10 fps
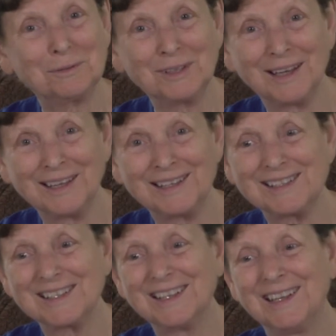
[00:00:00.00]

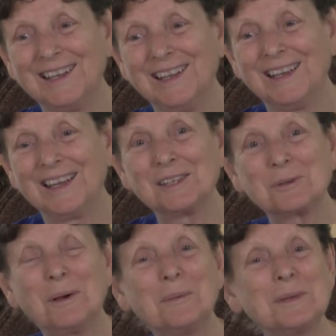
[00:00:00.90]
Light, and
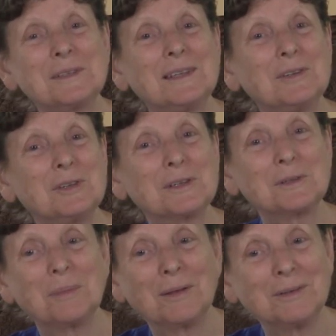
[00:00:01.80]
Swami's teachings
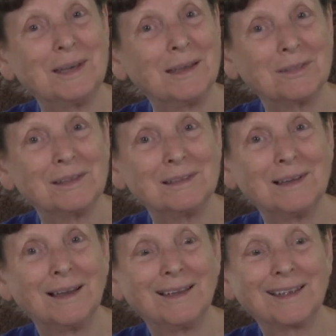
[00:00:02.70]
about death and
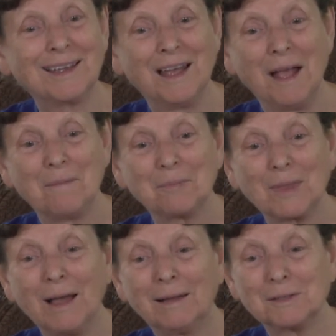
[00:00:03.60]
dying.
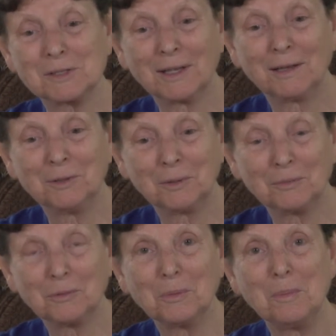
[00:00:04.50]
Honestly, I don't
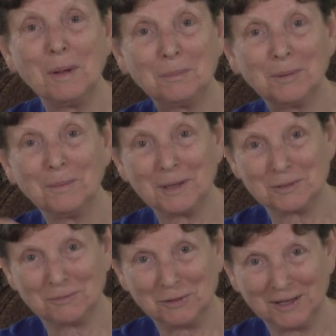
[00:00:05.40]
even remember much
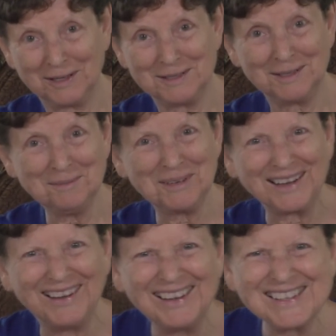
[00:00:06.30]
of what I did
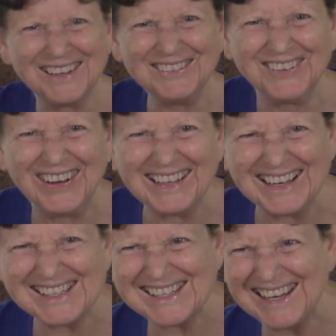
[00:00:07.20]
because of what I
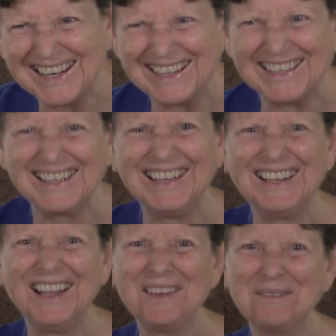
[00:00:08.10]
said,
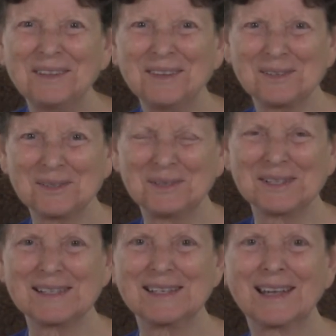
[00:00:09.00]
but those
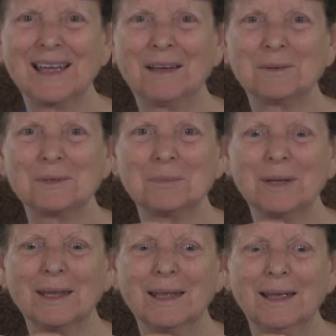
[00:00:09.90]
ones stick out to
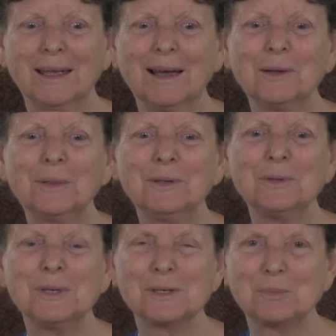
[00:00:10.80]
me. Oh, the new
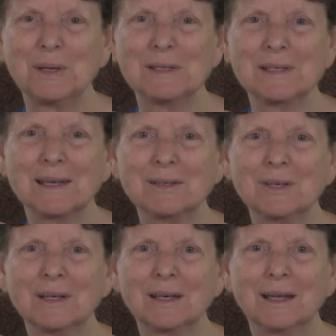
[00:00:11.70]

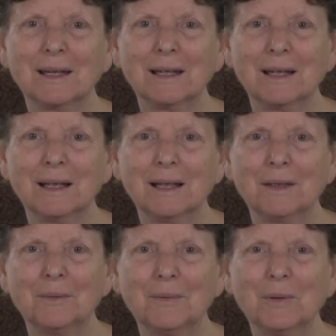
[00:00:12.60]
dispensation.
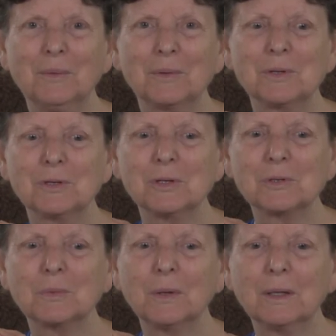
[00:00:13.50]
You know, to just
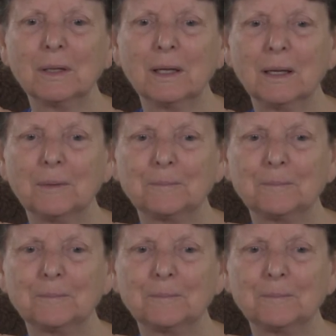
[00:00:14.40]
really